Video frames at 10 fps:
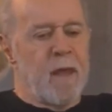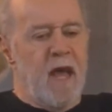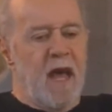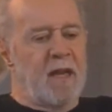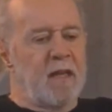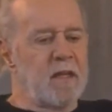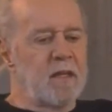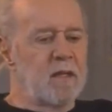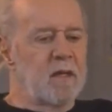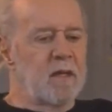And in
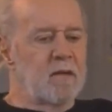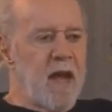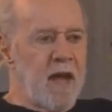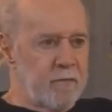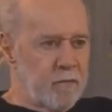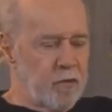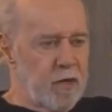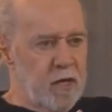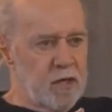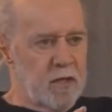the uh, Act of
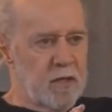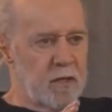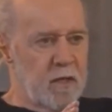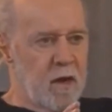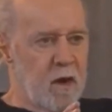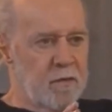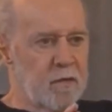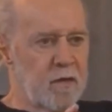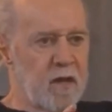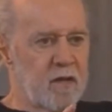Creation, Arthur
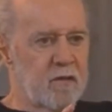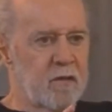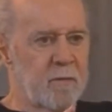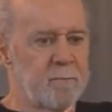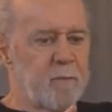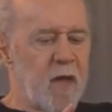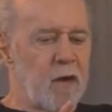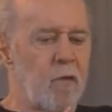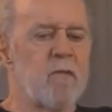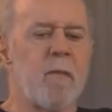Kessler, I
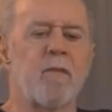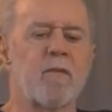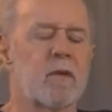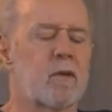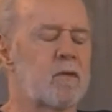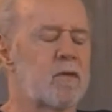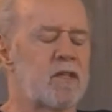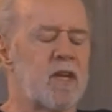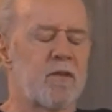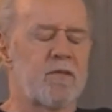don't remember the
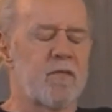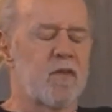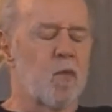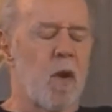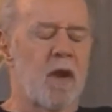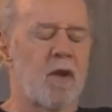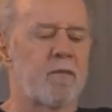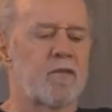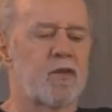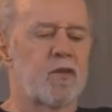details of this well enough
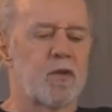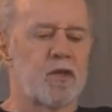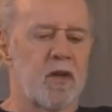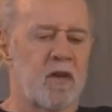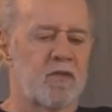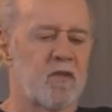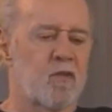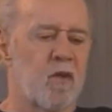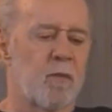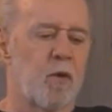to do it justice,
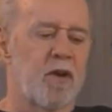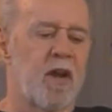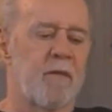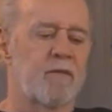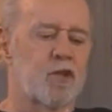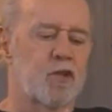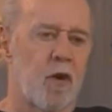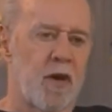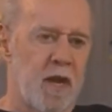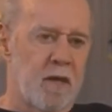so I'm going to have to
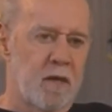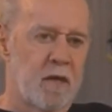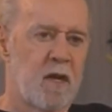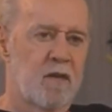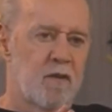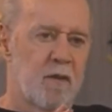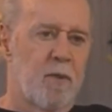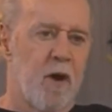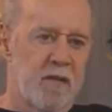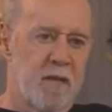shorthand it to the
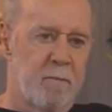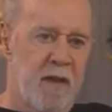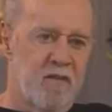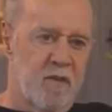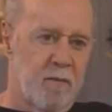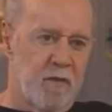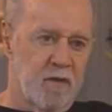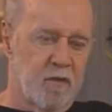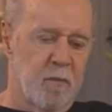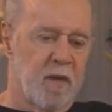part that meant something
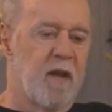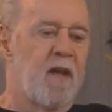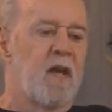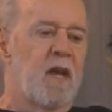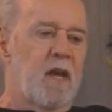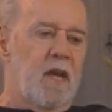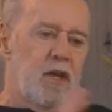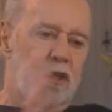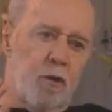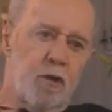to me. He
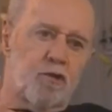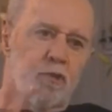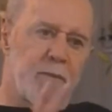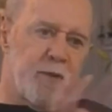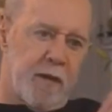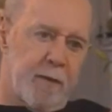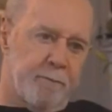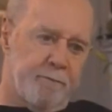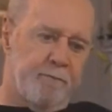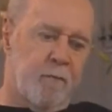showed a triptych,
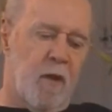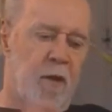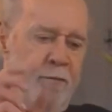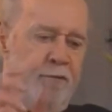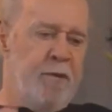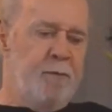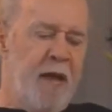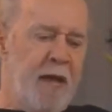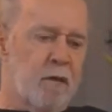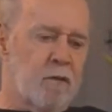a three
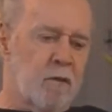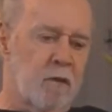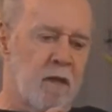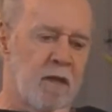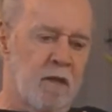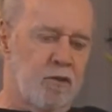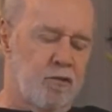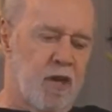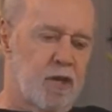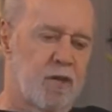paneled
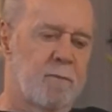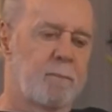illustration.